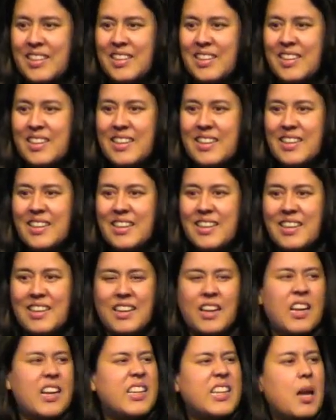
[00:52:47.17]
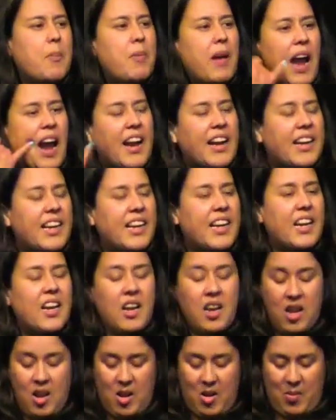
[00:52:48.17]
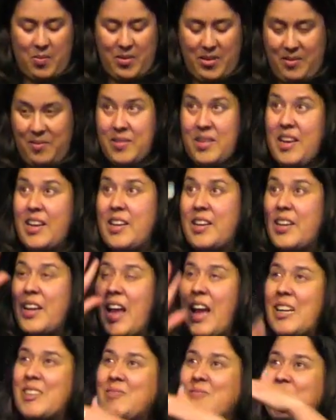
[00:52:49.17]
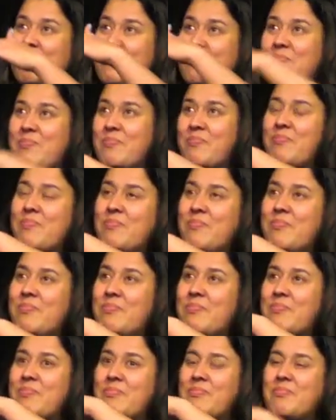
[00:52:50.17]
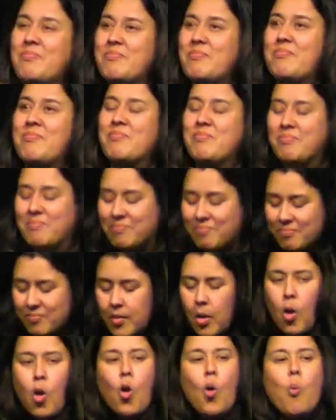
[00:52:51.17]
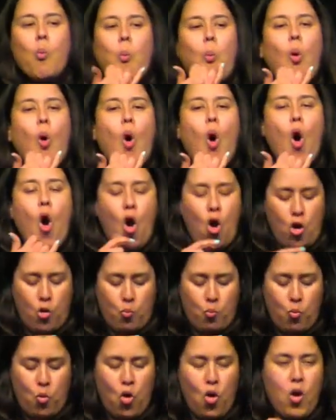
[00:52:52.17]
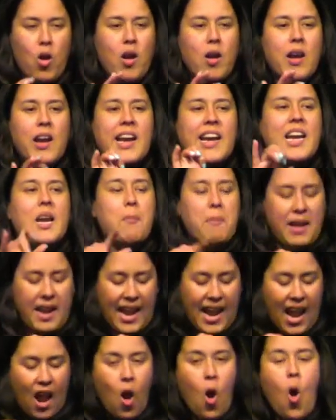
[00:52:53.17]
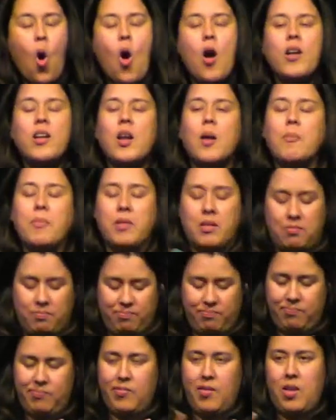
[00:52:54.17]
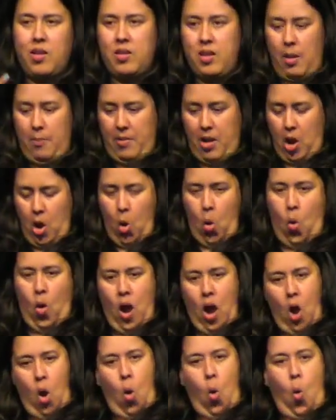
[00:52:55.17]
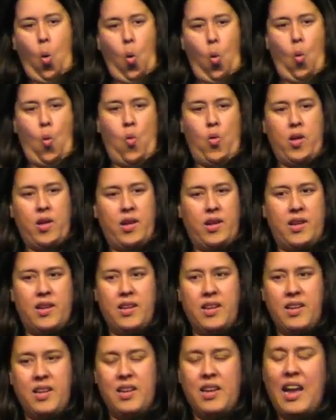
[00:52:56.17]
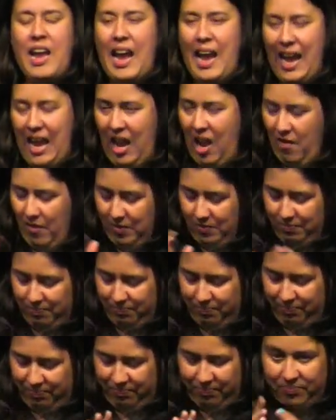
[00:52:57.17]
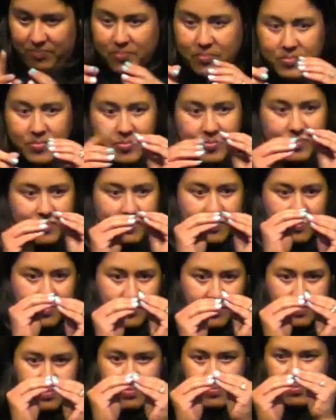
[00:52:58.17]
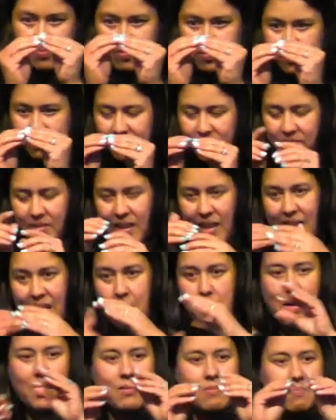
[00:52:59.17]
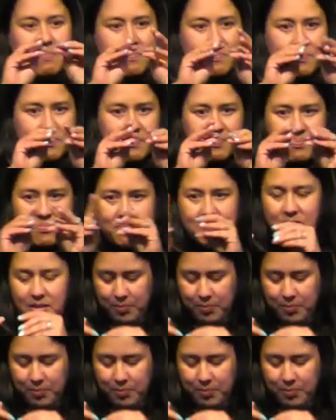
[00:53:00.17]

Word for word: to your friend, and you're like, oh, did they not respond? Why are they not responding? You look at your computer and you're like, oh, it's not been sent. It was uh, undelivered to the wrong address, right? The same idea. We're sending these messages